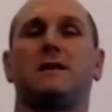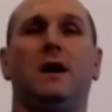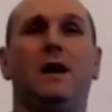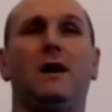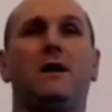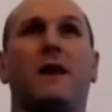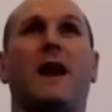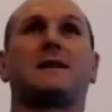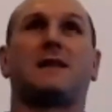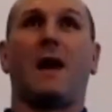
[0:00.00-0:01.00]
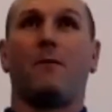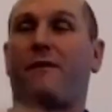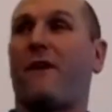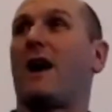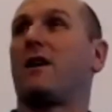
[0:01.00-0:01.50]
And the next day my
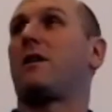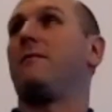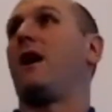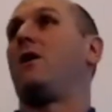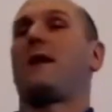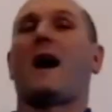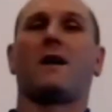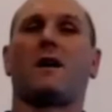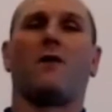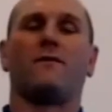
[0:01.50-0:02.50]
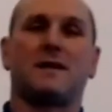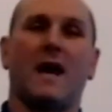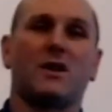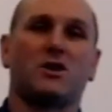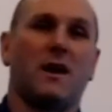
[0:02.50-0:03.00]
father came down and we had a
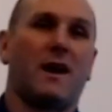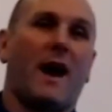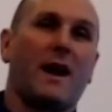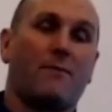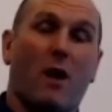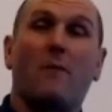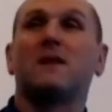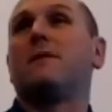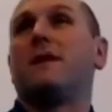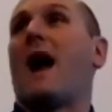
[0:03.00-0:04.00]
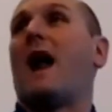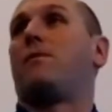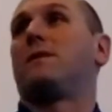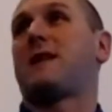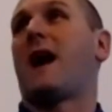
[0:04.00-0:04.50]
conversation, and he promised me the
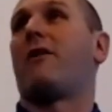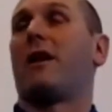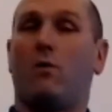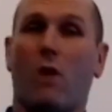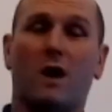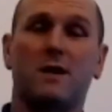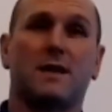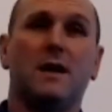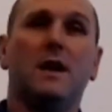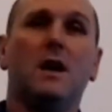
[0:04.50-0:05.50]
help was there, and it was.